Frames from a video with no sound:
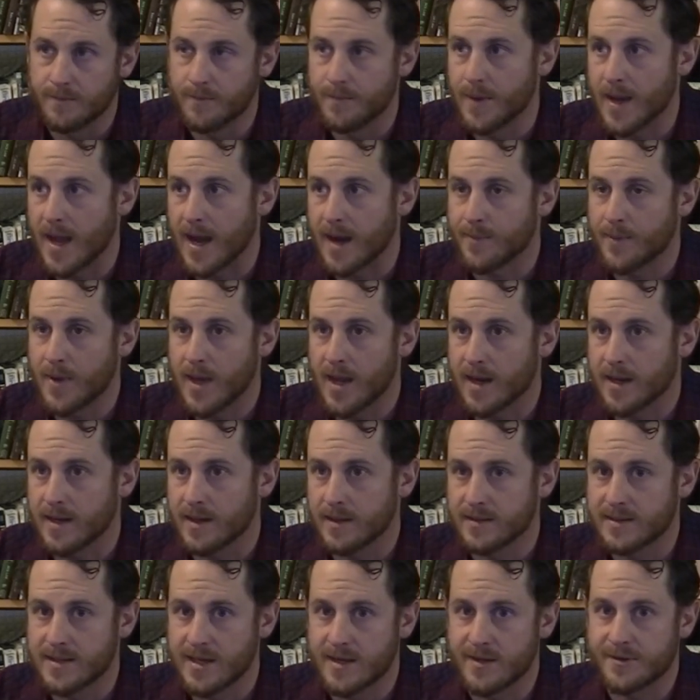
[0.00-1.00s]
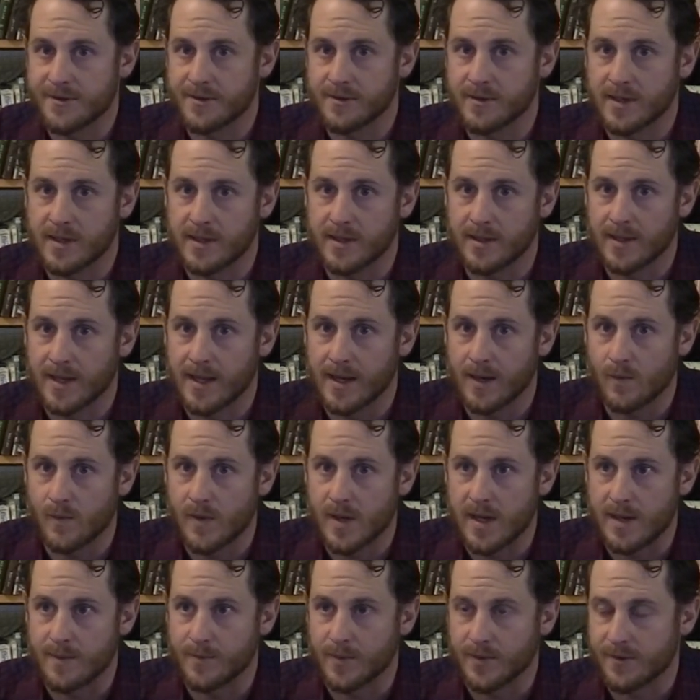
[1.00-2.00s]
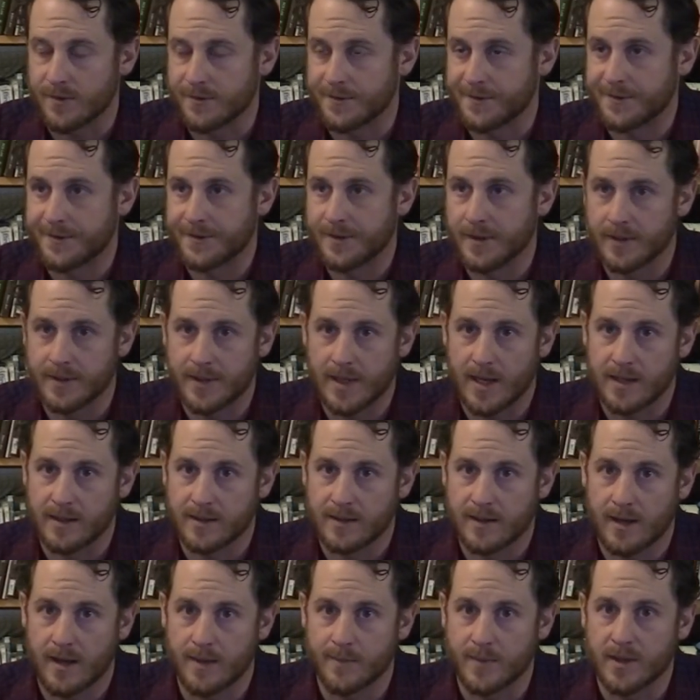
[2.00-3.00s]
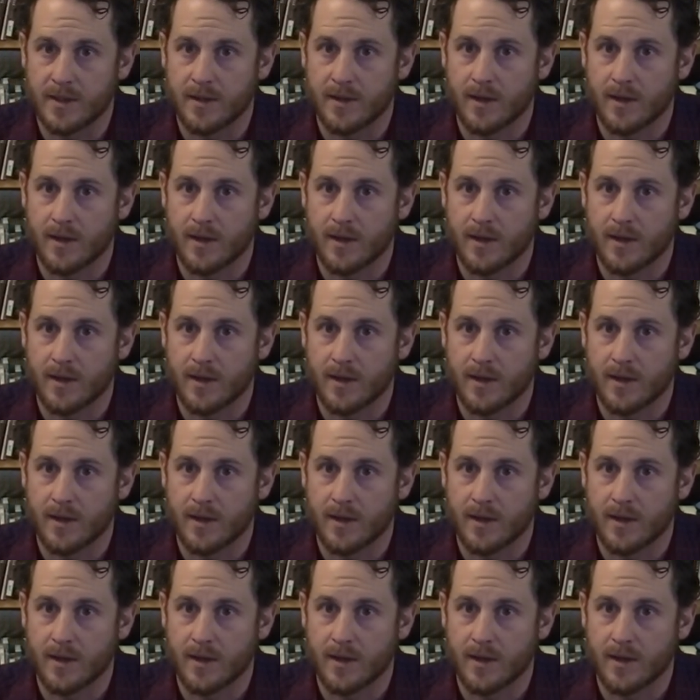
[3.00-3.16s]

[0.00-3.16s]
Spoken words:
Backpacking tents are getting lightweight, but they're still not coming